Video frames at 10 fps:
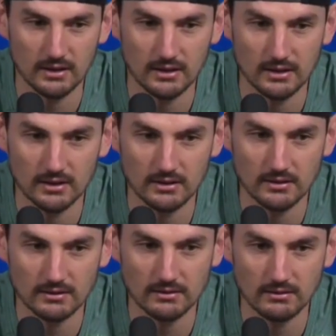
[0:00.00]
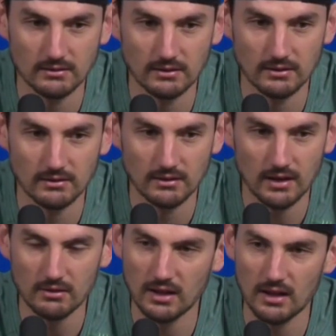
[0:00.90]
I
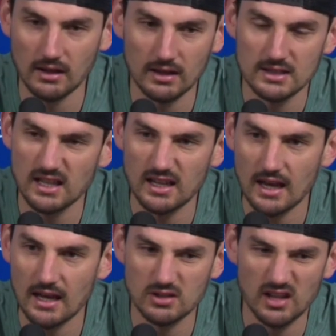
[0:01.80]
don't know, get a slight edge,